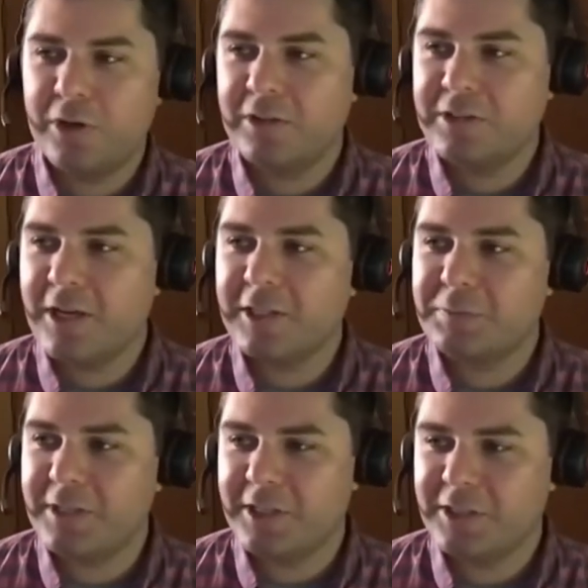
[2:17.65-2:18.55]
we are as
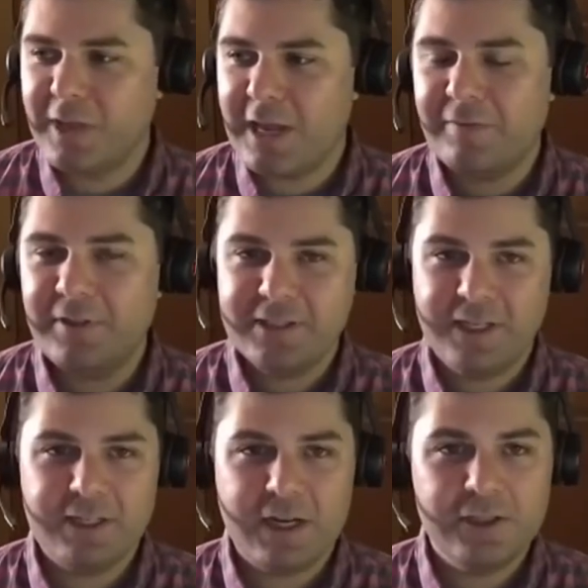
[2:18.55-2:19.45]
gods because we have the
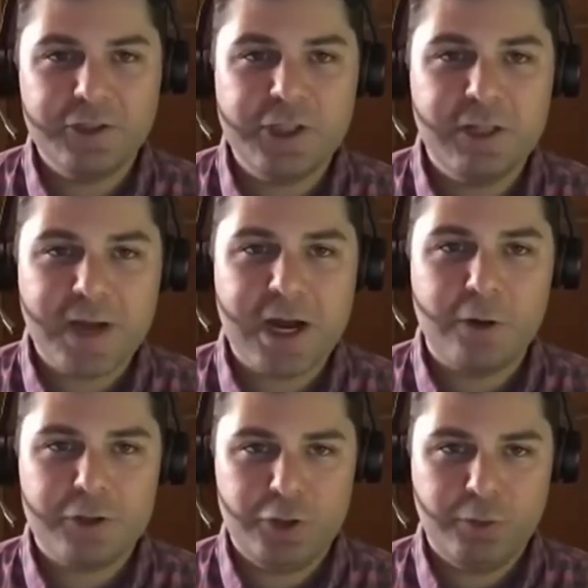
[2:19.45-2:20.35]
technology and the
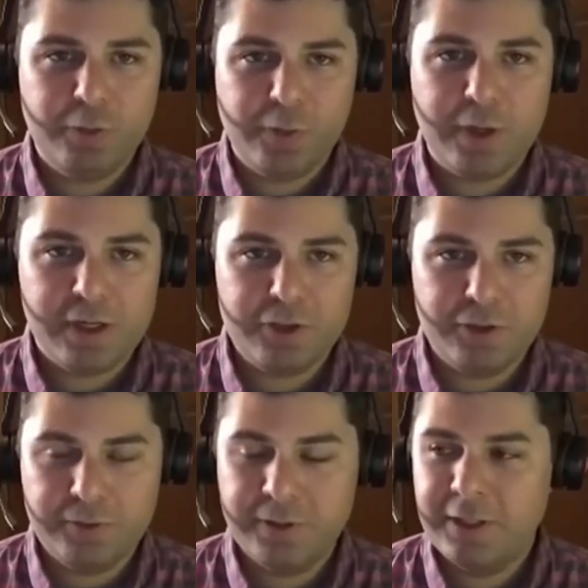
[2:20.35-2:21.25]
power to do what we want to
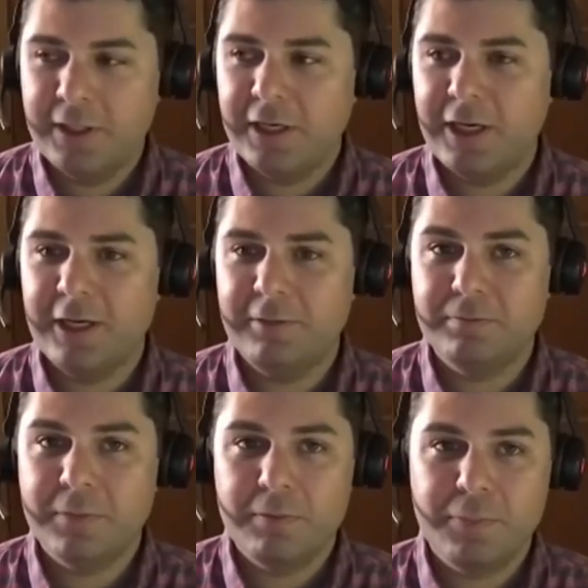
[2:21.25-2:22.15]
do
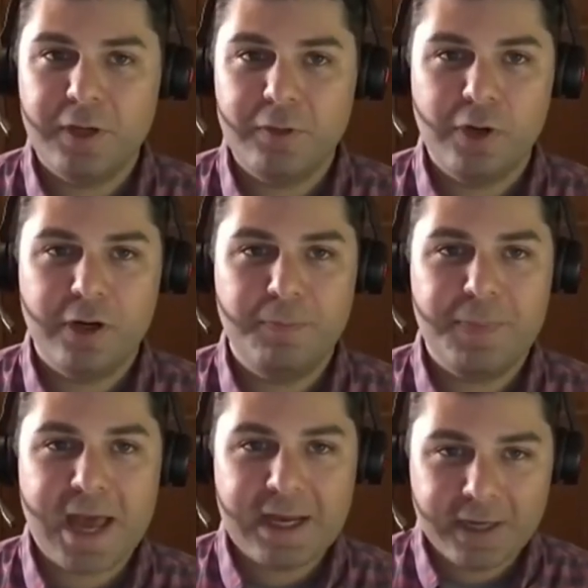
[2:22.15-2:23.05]
um, but we are
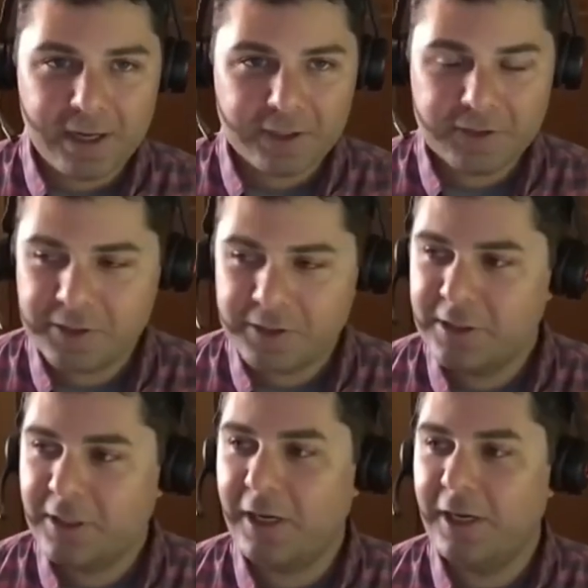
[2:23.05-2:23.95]
bad gods
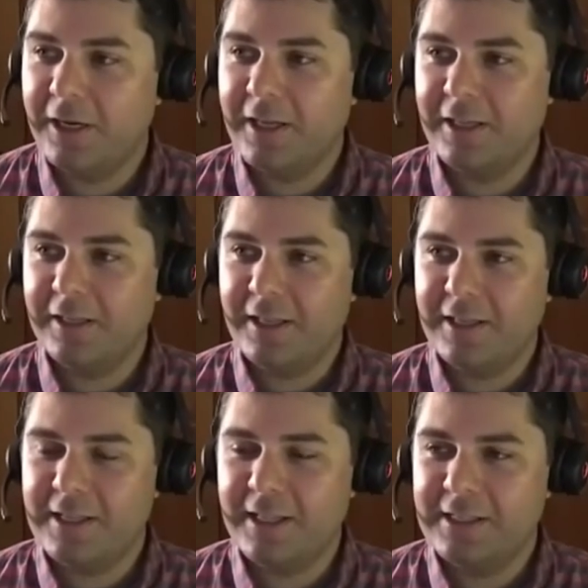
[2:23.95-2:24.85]
uh,
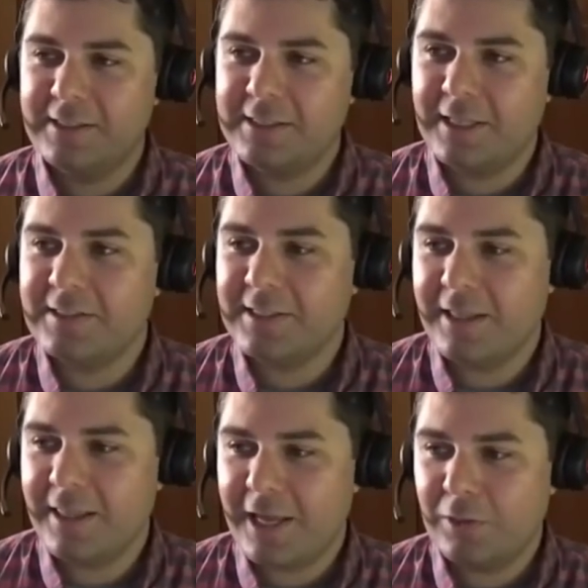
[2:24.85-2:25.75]
in the in the sense
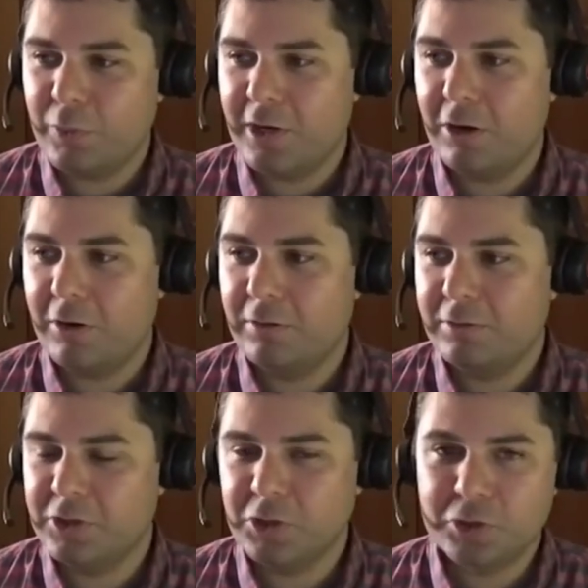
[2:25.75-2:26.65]
in that we are
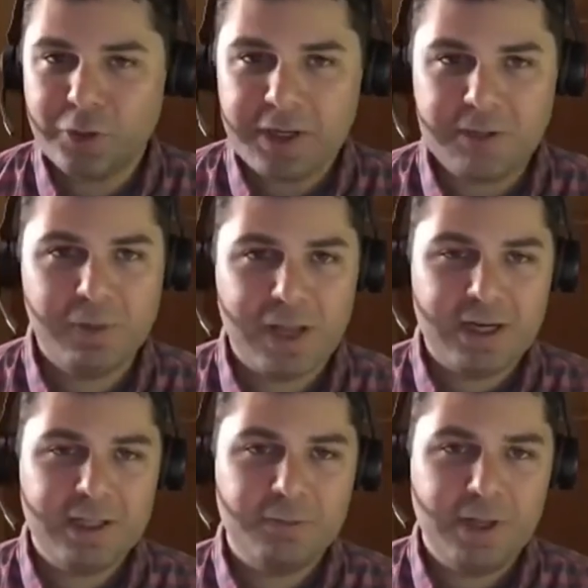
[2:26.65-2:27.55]
destroying the
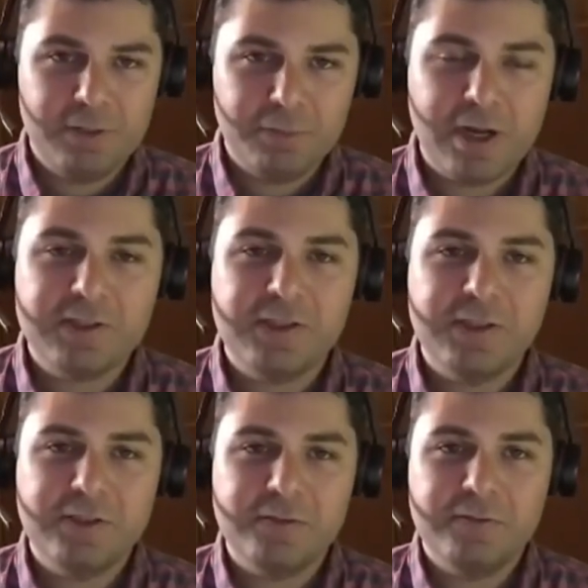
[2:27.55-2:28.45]
planet in the, in the
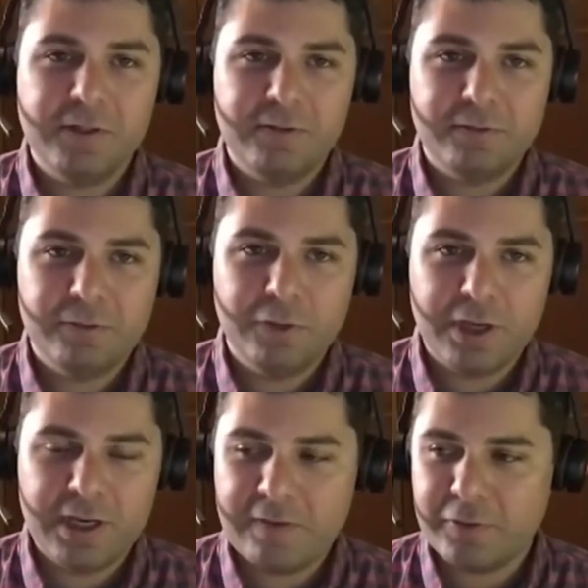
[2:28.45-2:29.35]
process of, of
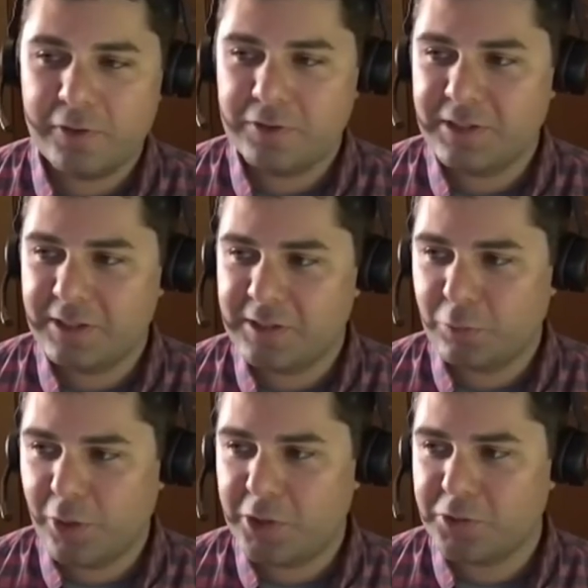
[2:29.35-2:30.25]
looking after those things
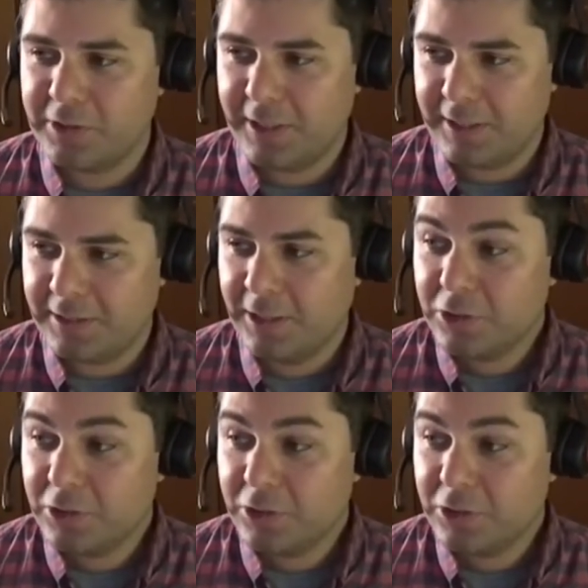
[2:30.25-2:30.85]
that we're interested in.